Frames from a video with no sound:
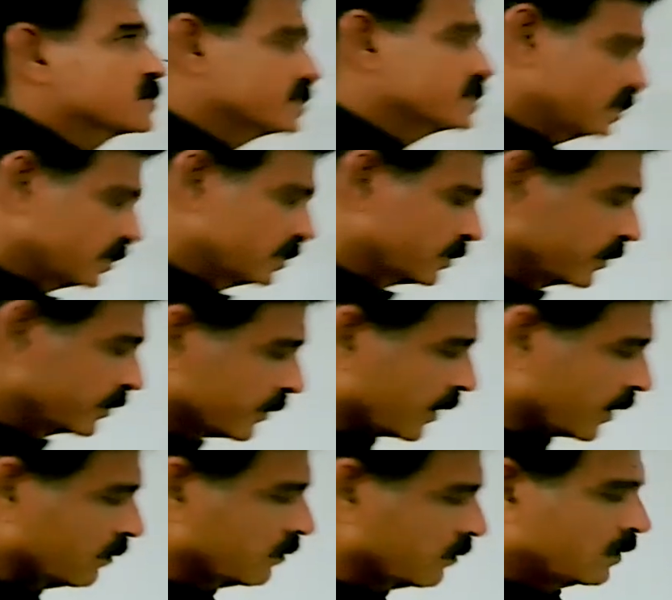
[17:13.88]
is known to you
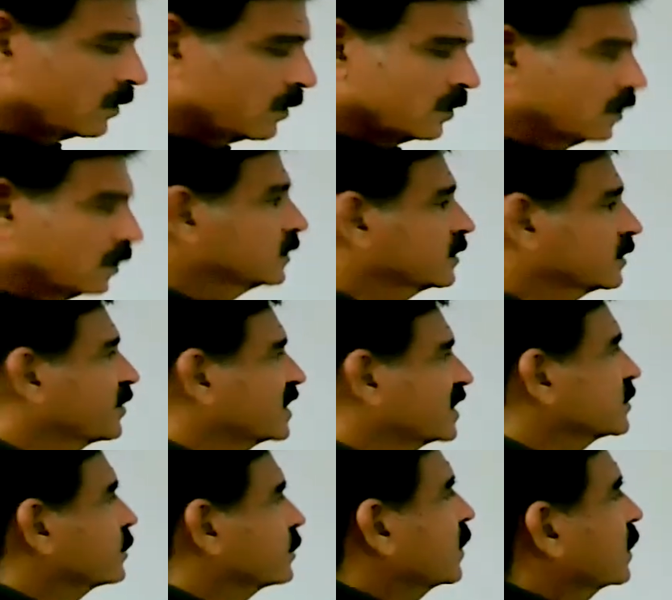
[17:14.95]
now. The
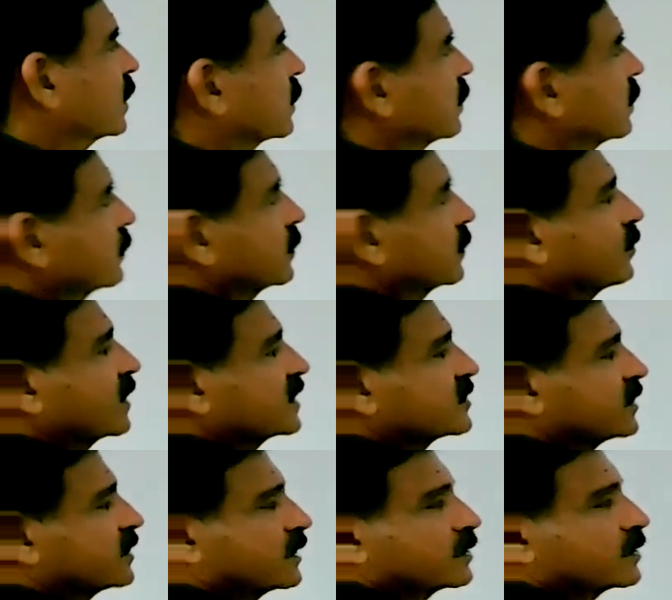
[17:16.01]
pressure part, the
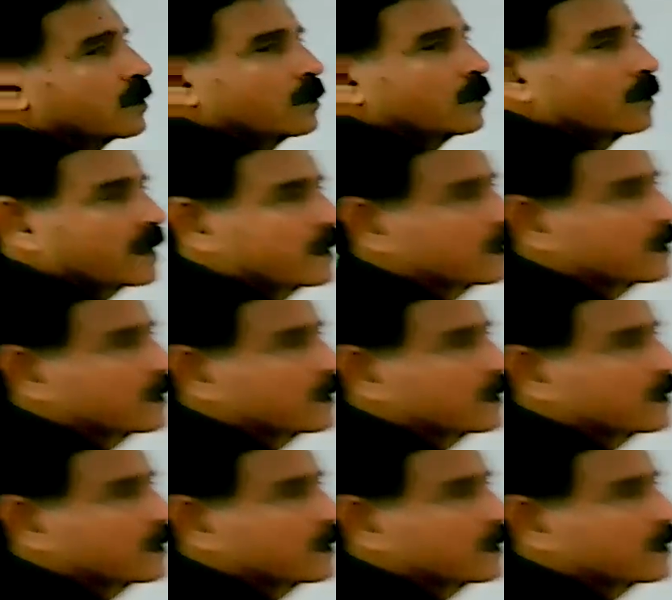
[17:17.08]
pressure at the lower end.